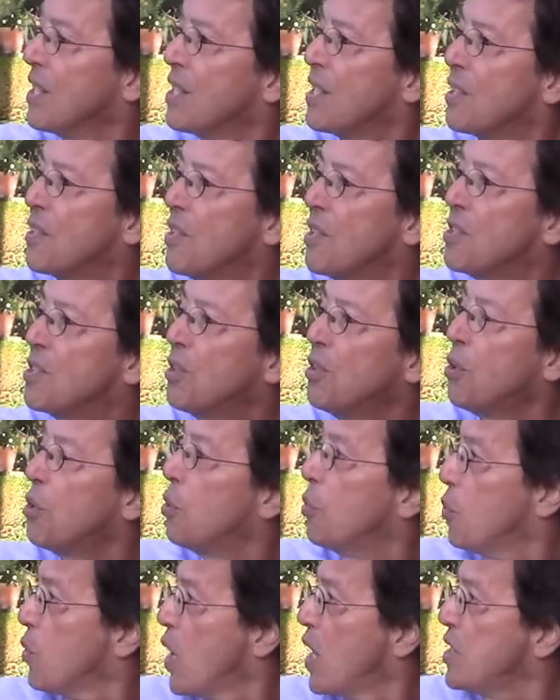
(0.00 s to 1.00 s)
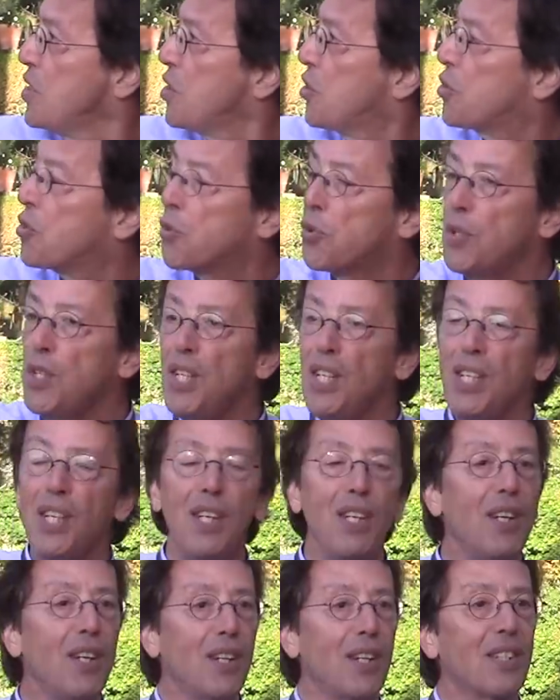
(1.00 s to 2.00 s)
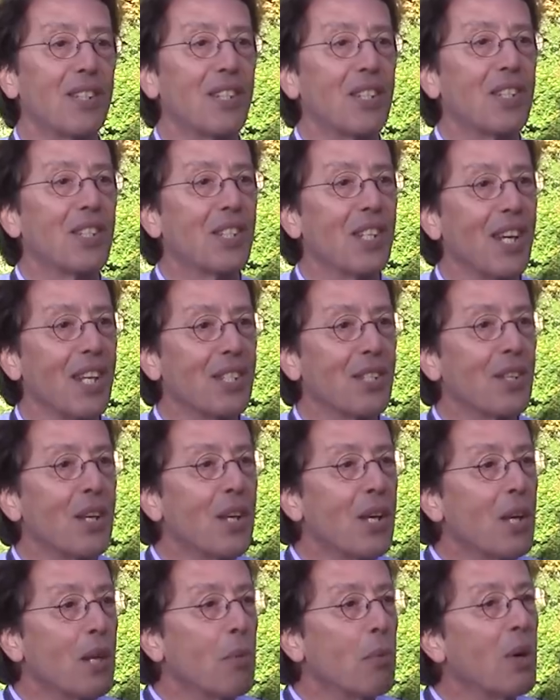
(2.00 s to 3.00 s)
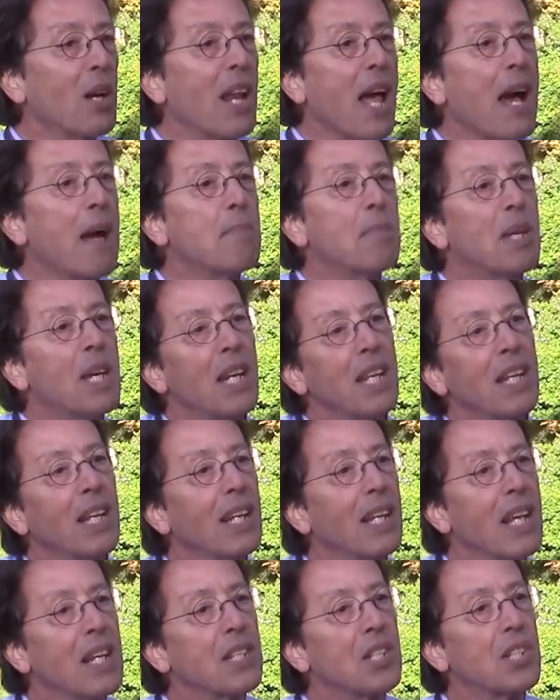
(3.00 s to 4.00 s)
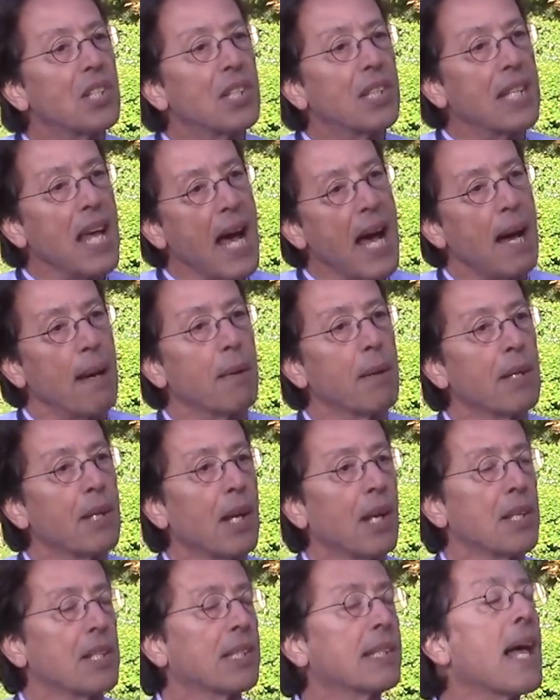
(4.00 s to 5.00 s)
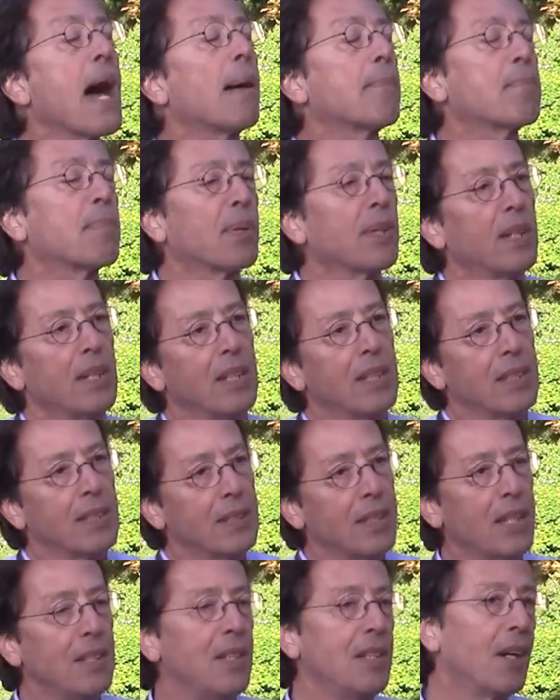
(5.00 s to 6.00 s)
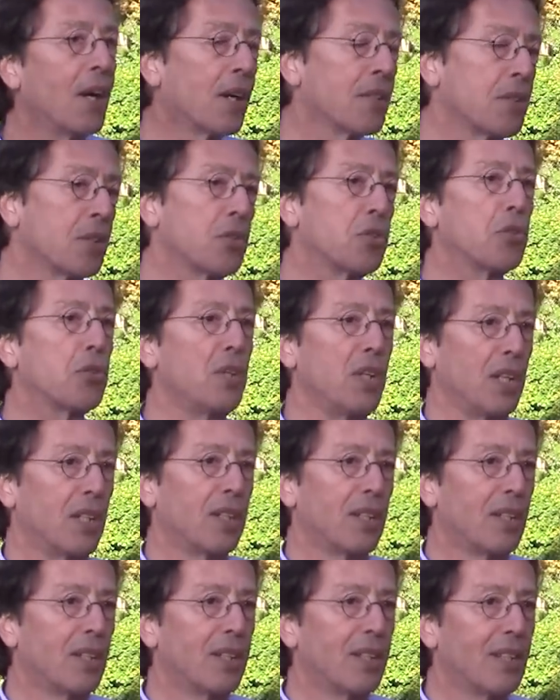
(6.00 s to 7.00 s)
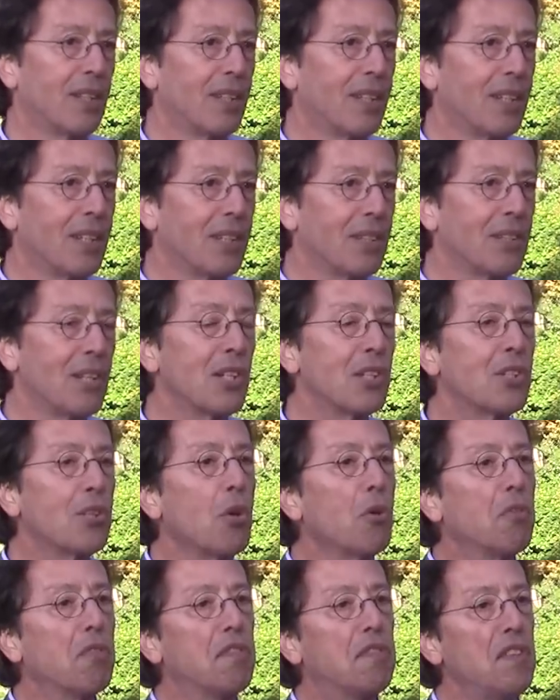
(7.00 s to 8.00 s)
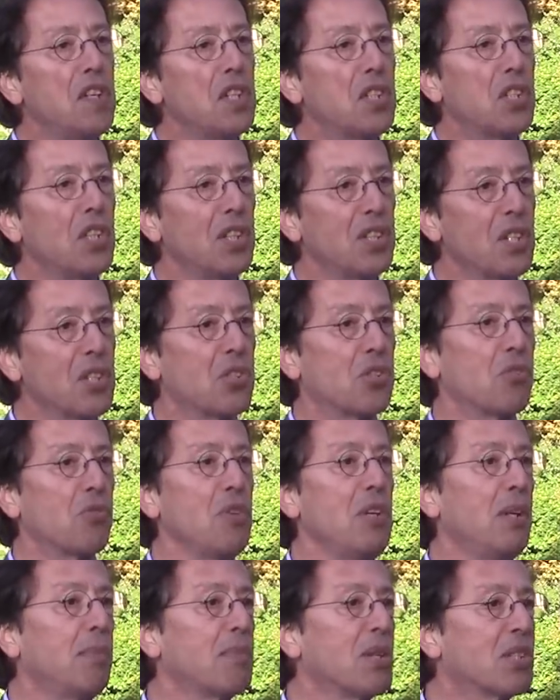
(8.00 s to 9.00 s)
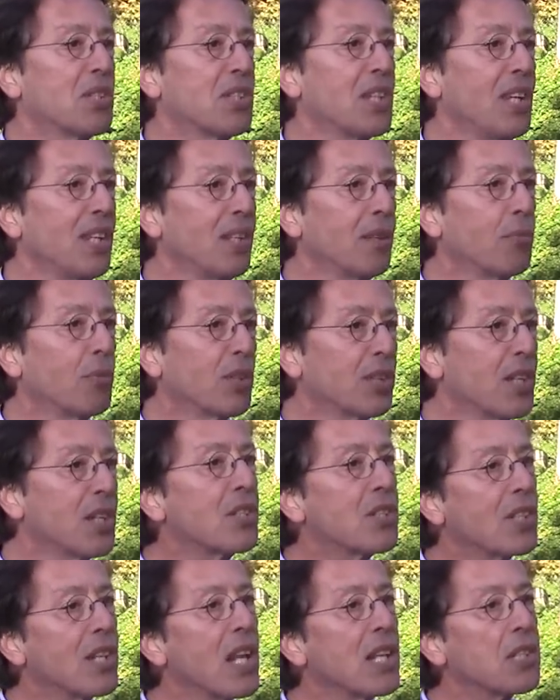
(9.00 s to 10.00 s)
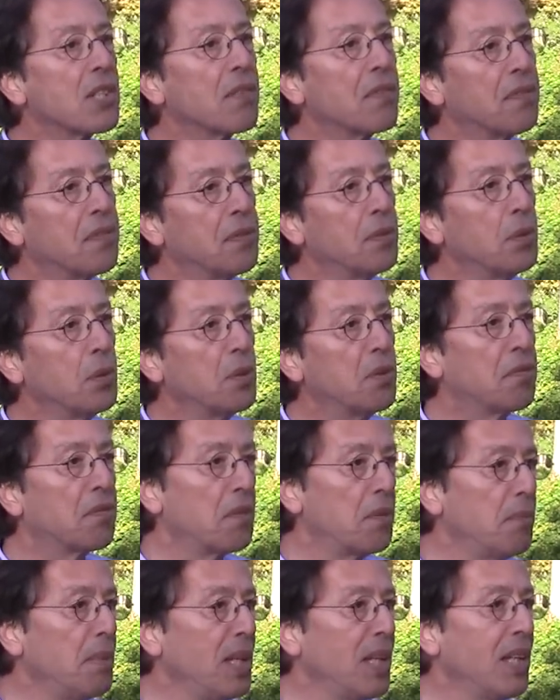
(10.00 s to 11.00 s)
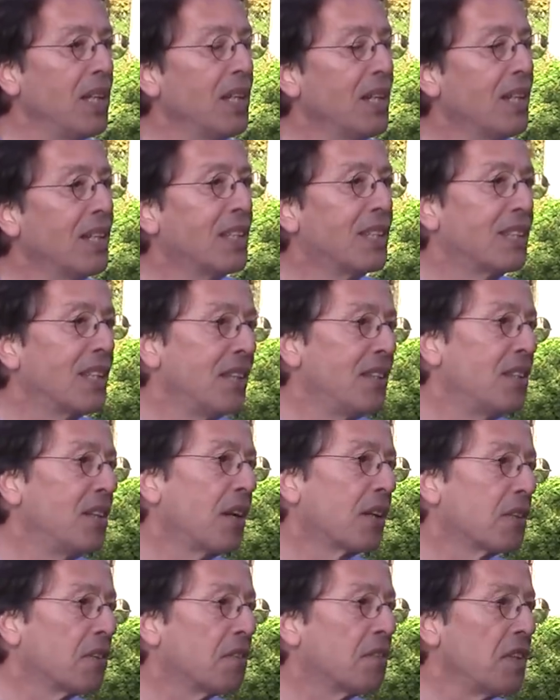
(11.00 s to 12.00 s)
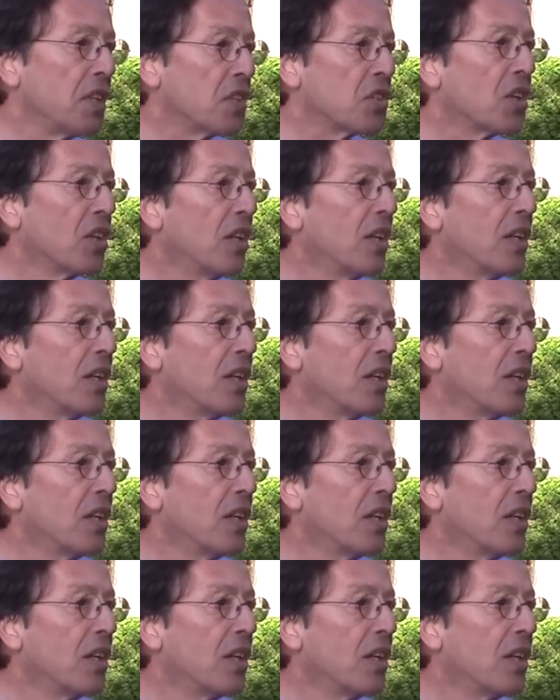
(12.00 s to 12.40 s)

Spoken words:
there's no one tree here that says, well, I'm getting less sap than the other tree. There's no fish in the stream that's saying, well, there's less food for me than the other fish.